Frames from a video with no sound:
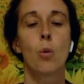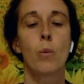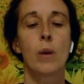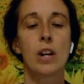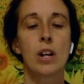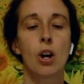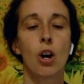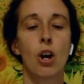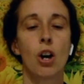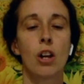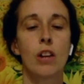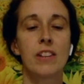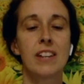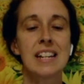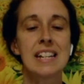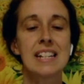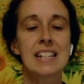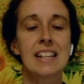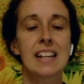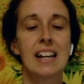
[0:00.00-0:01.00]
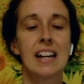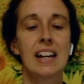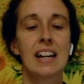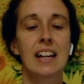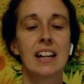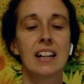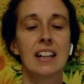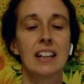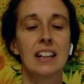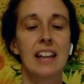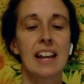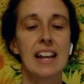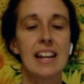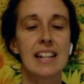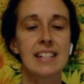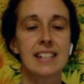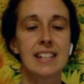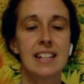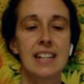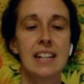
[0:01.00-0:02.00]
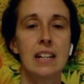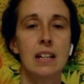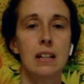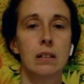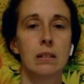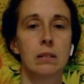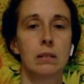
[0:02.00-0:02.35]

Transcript: We call these chalazi.